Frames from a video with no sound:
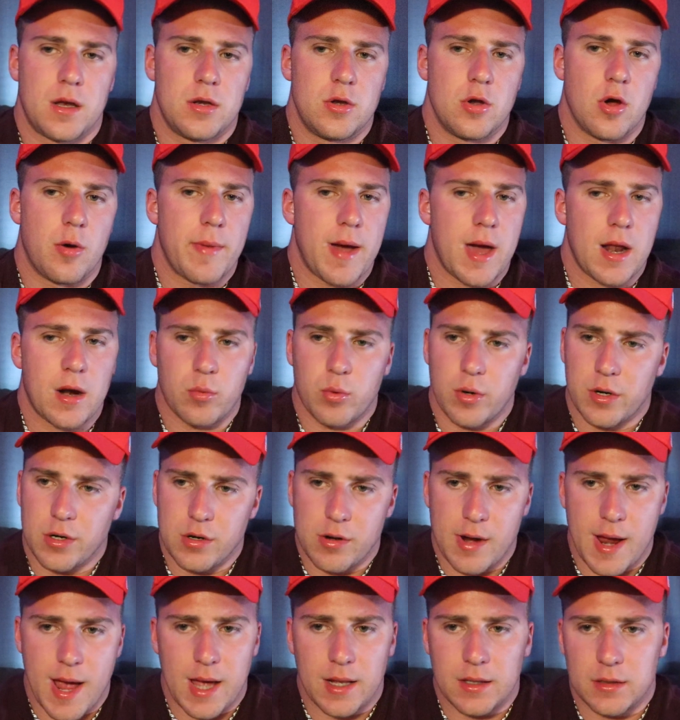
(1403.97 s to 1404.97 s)
no matter where
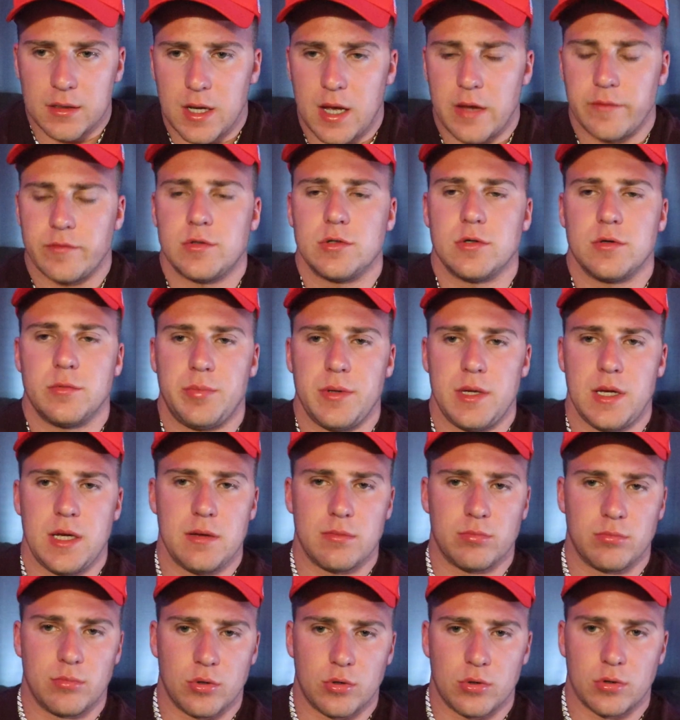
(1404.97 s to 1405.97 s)
you're at in life, to
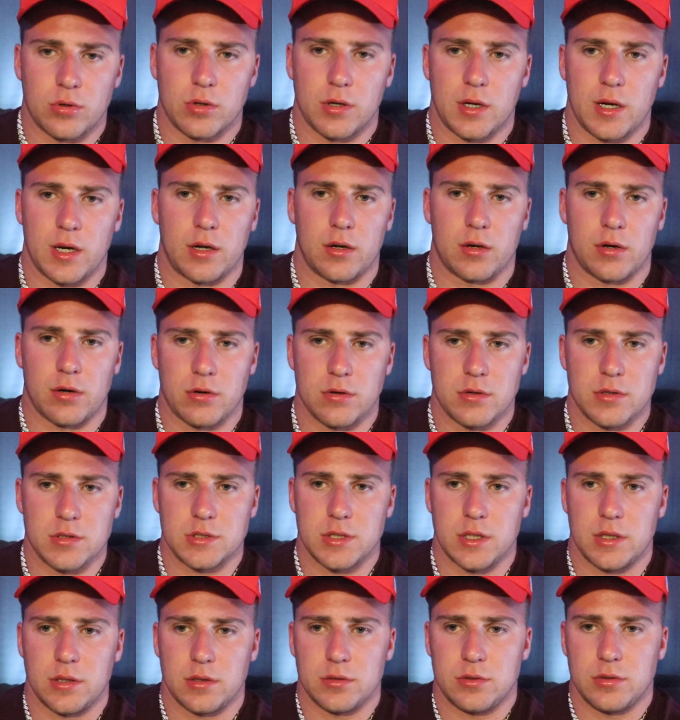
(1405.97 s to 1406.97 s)
be more
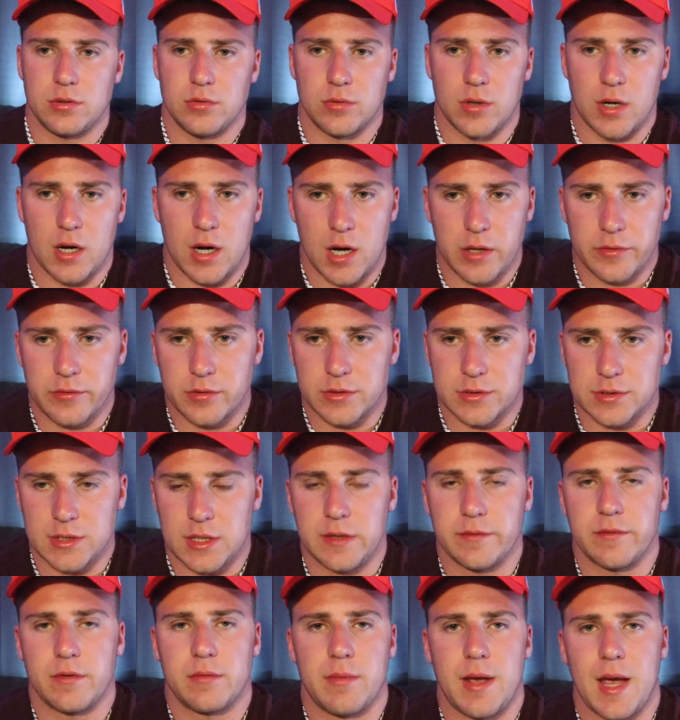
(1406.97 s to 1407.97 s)
encouraging to others
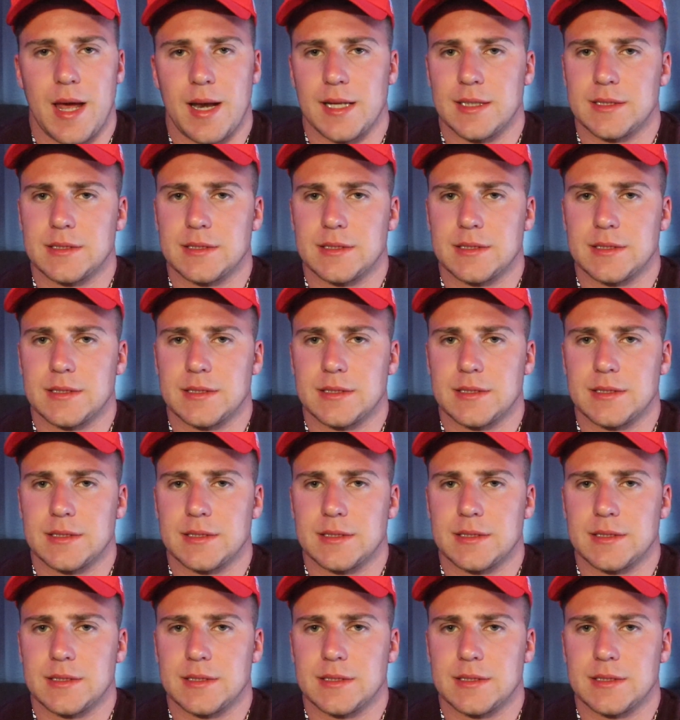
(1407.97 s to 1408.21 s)
even, man.